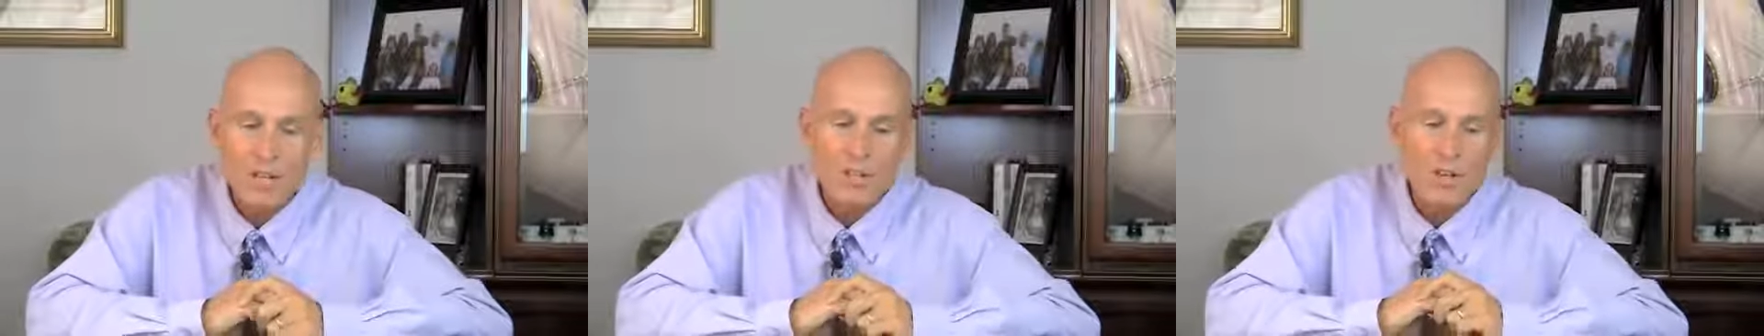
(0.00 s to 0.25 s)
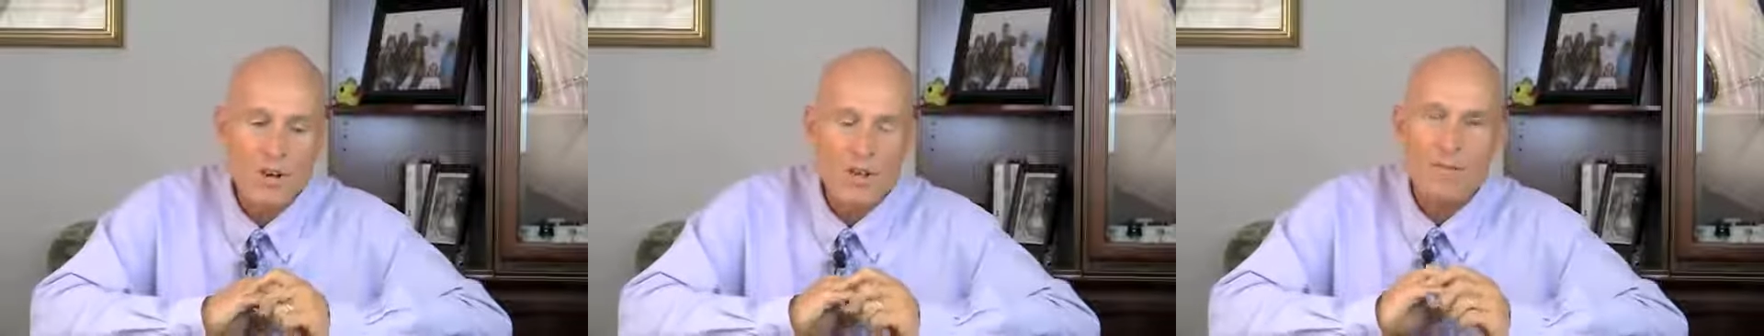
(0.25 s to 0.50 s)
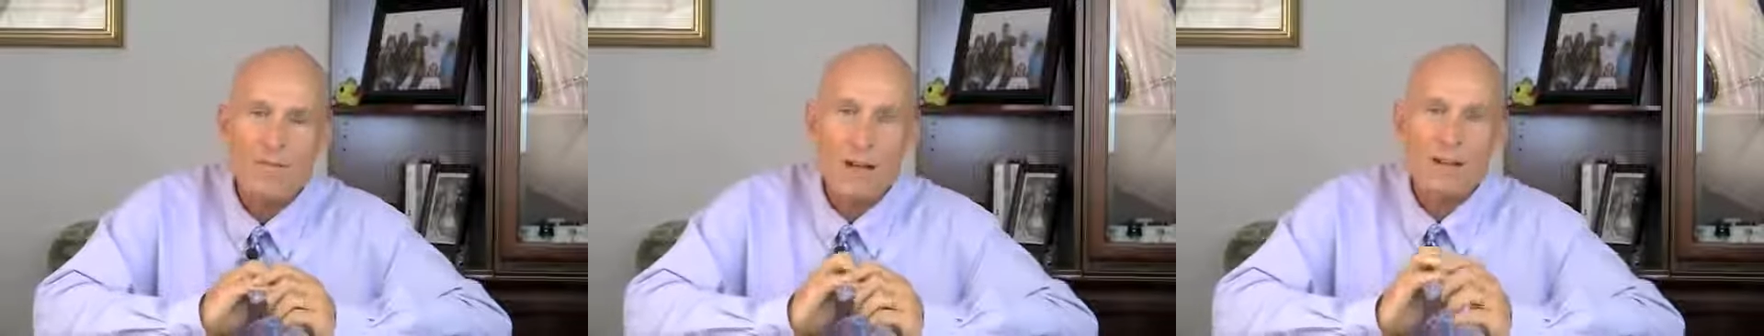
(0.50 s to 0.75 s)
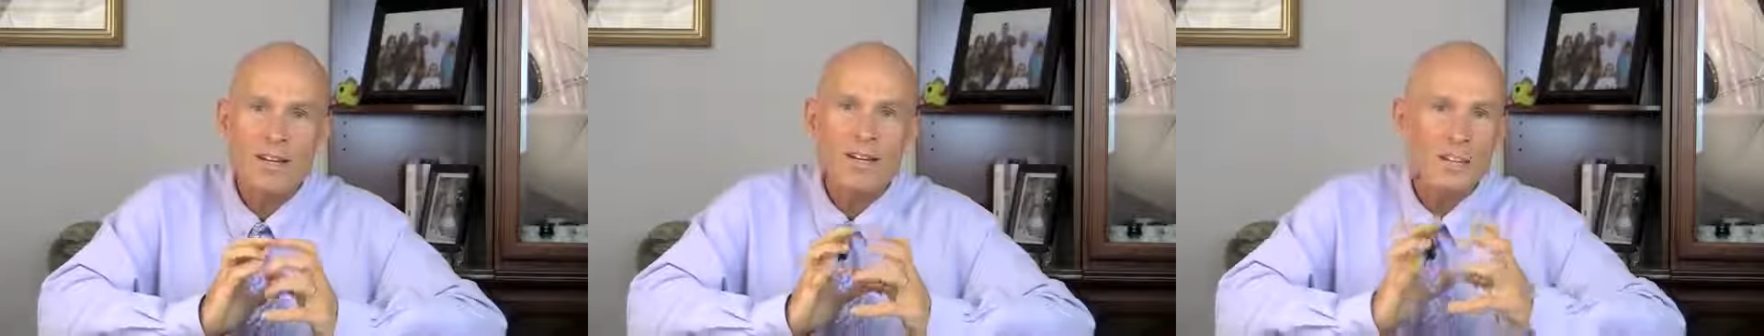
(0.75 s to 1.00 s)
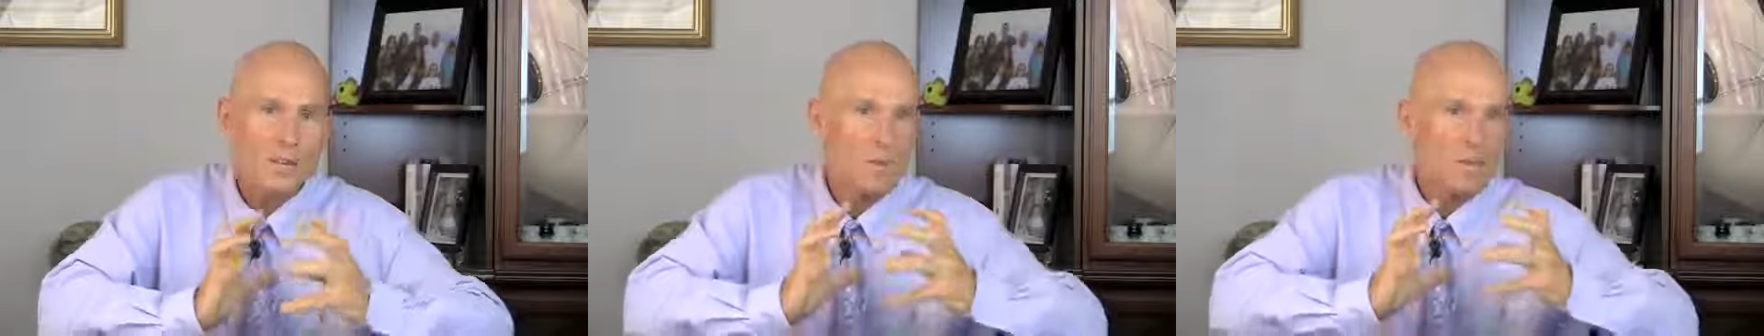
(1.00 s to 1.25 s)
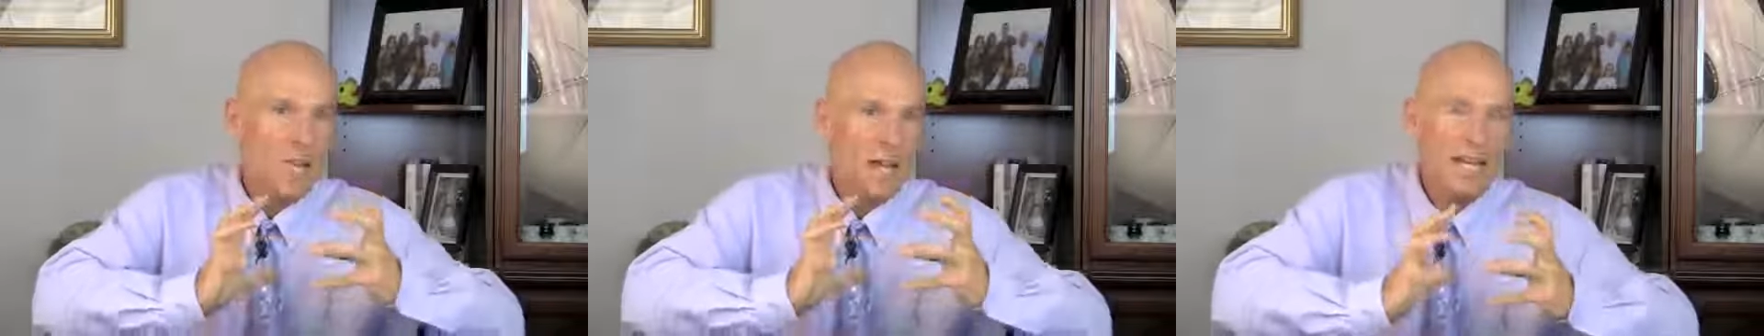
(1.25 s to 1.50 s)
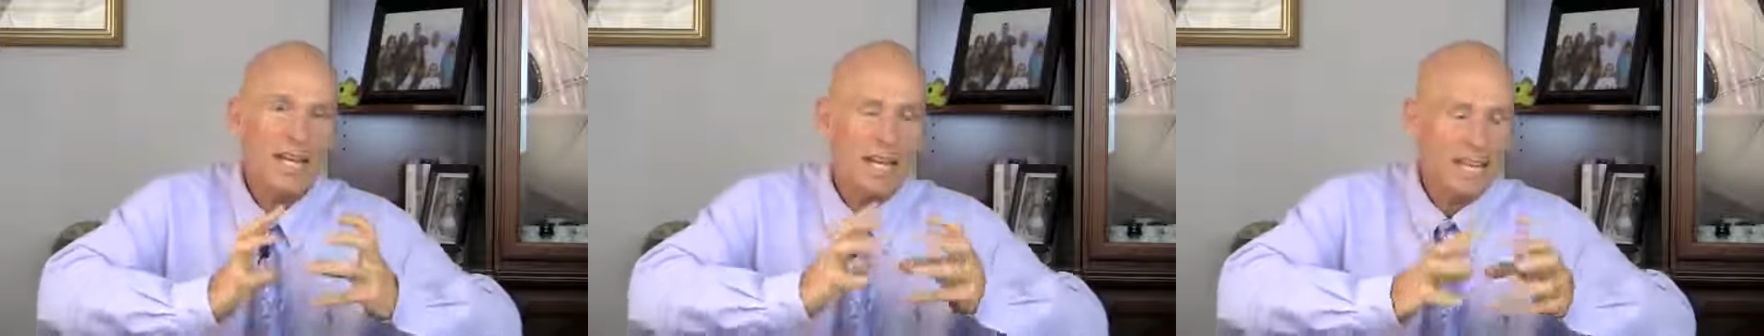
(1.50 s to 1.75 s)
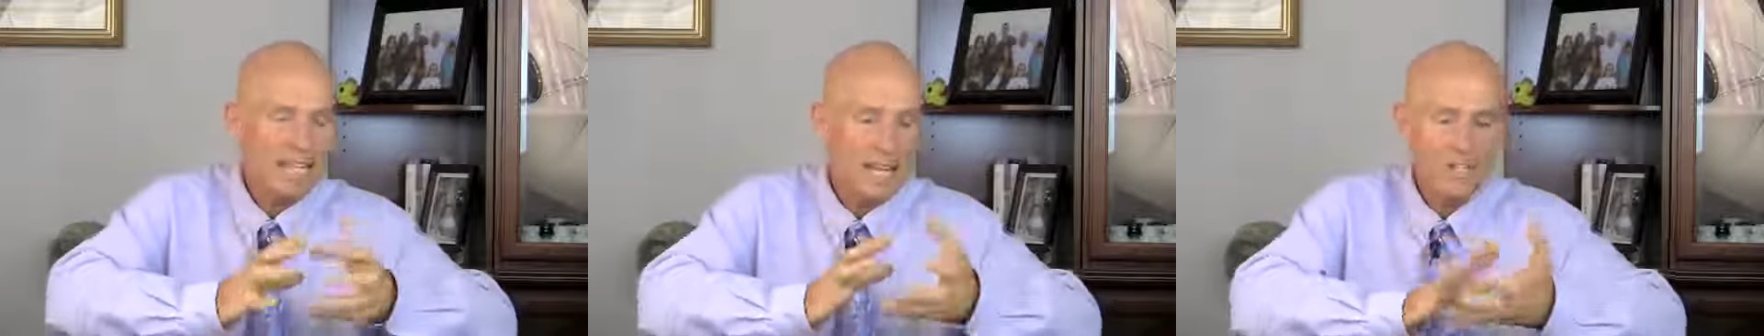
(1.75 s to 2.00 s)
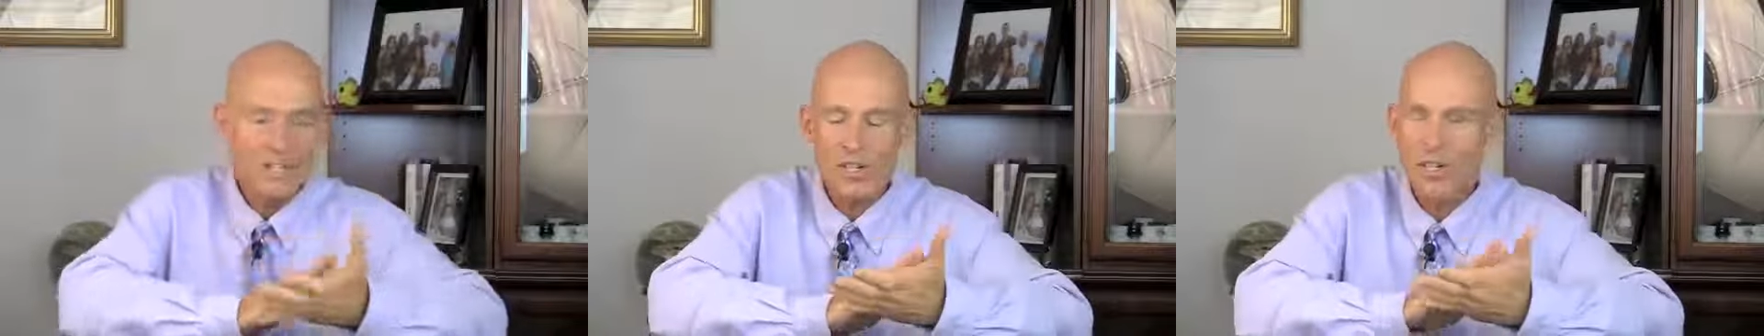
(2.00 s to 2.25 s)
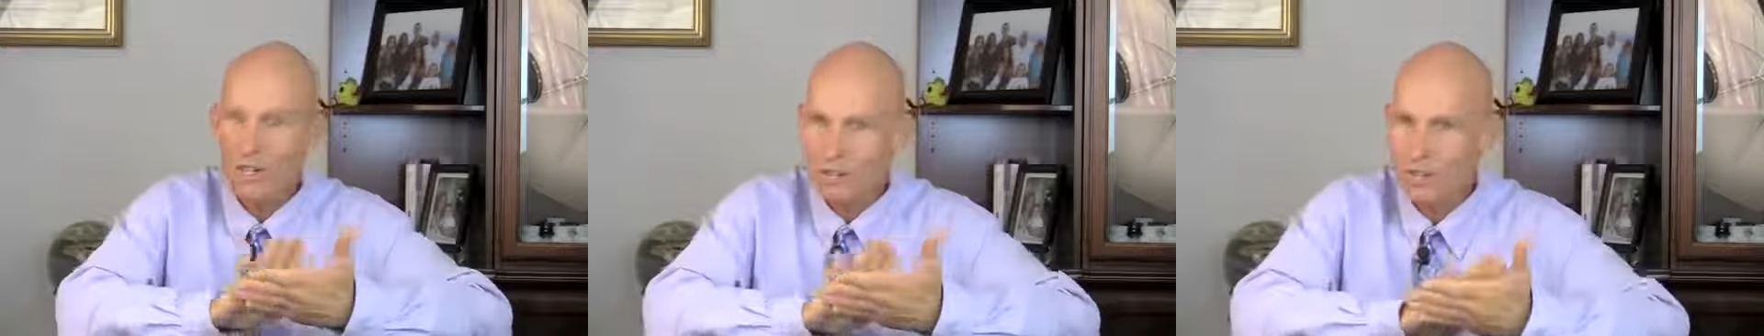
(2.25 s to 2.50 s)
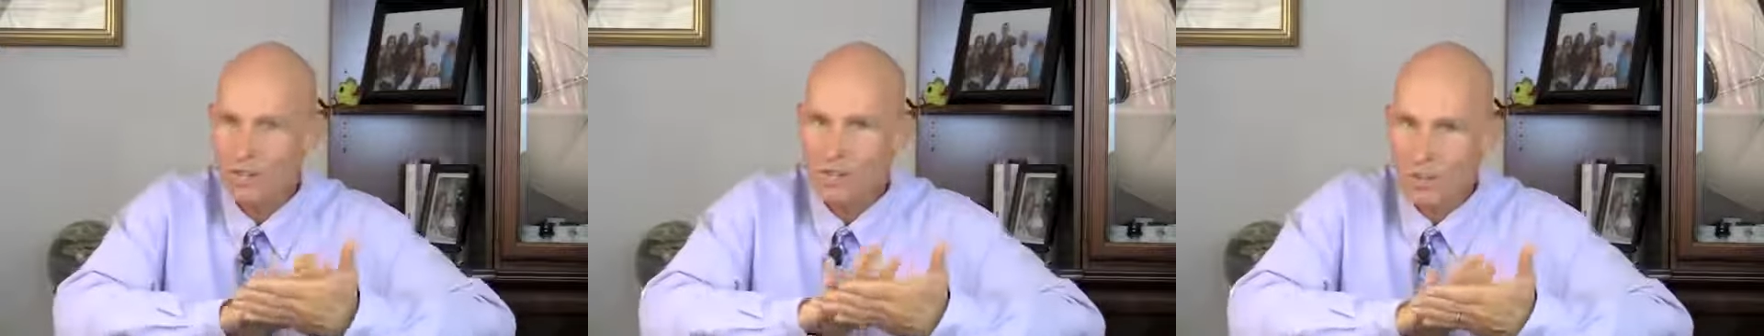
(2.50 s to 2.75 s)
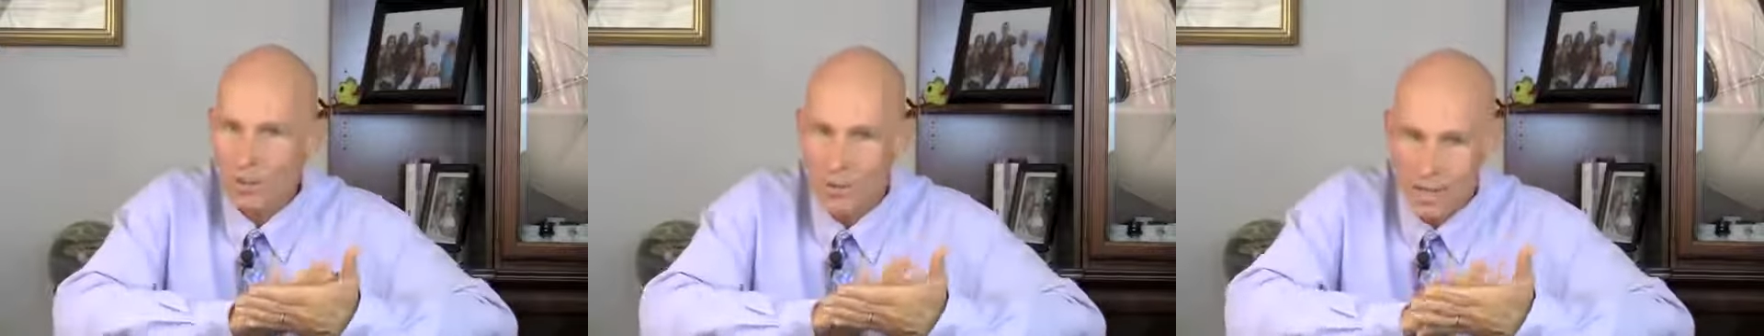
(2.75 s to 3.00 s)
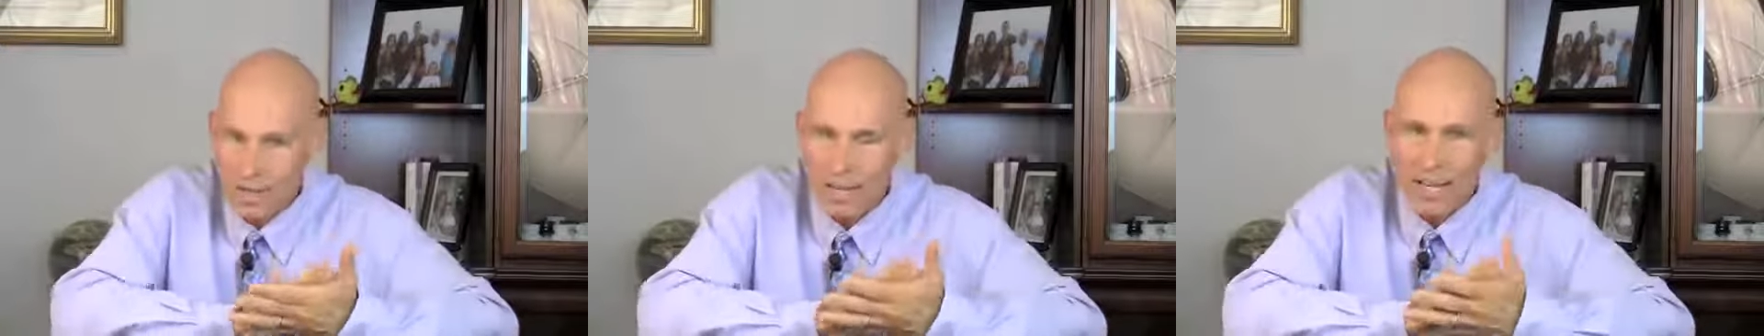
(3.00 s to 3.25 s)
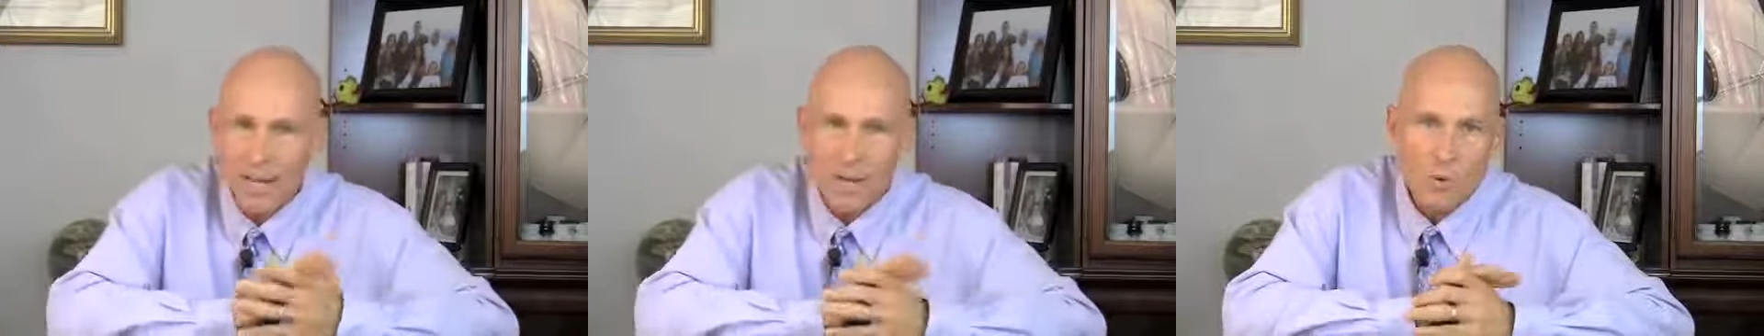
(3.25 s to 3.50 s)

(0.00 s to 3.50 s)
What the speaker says: So they're found in some of anything that turns gooey